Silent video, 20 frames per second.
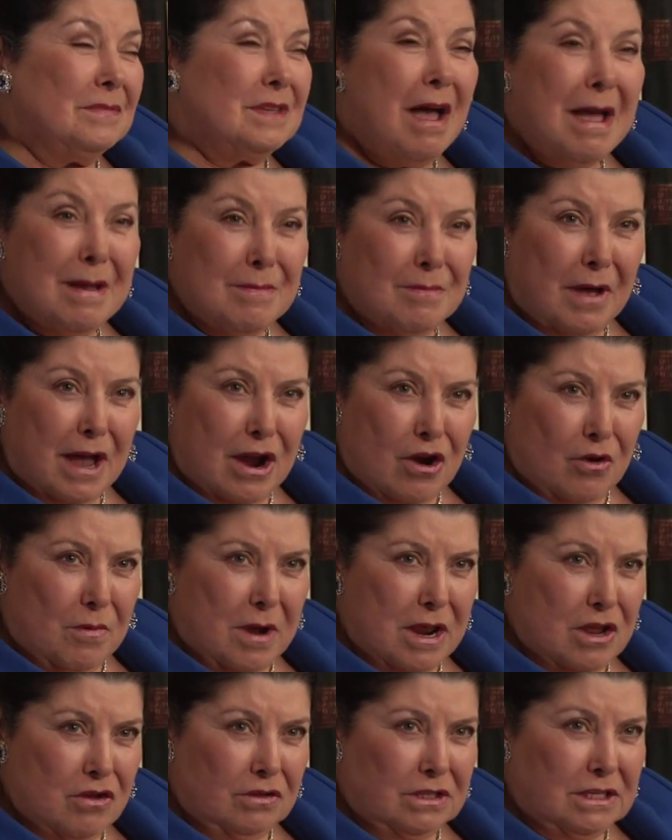time buyer,
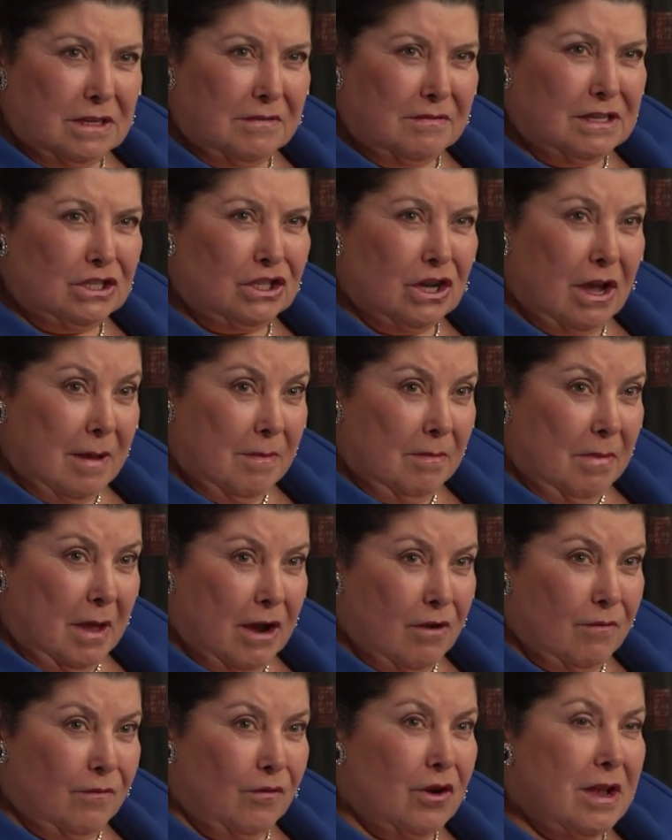radio TV time
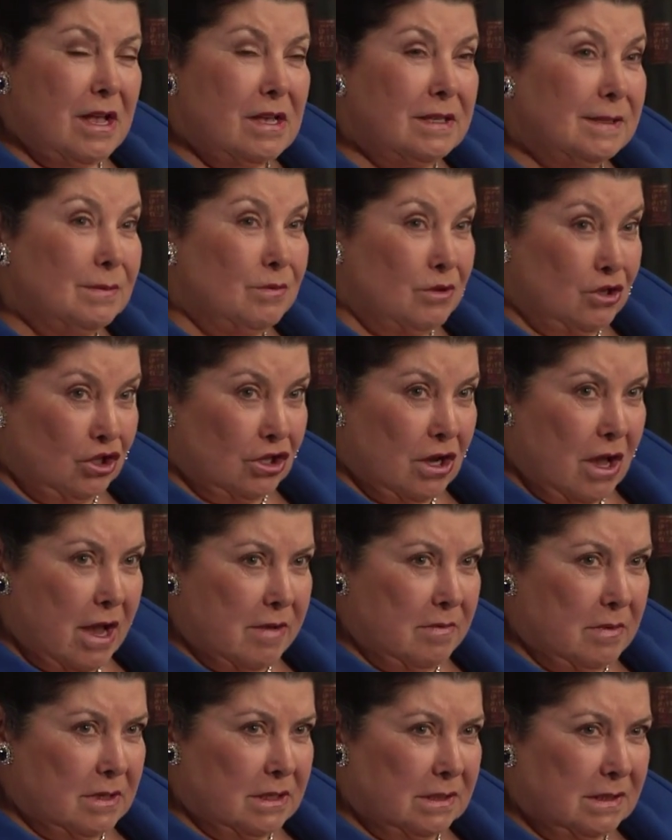buyer for Helzberg
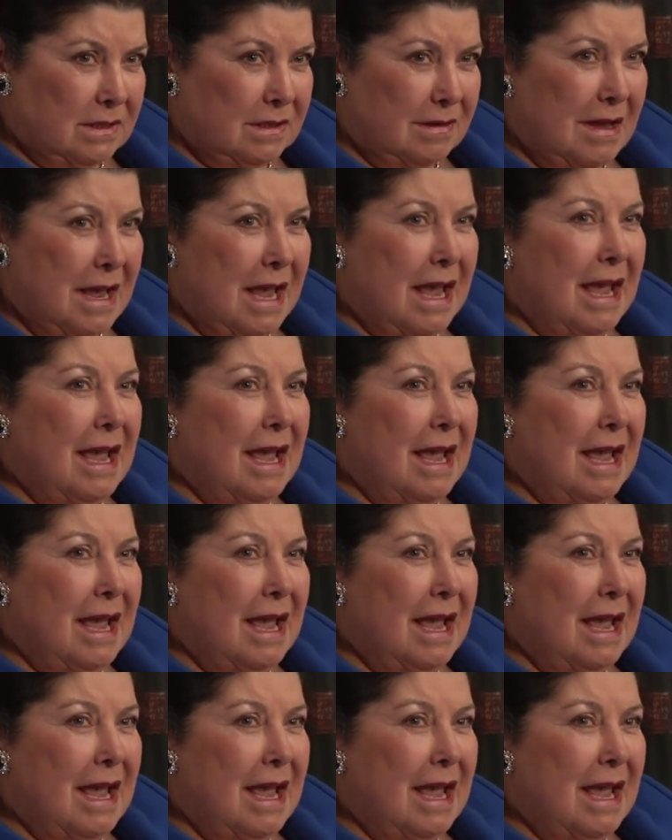Diamonds.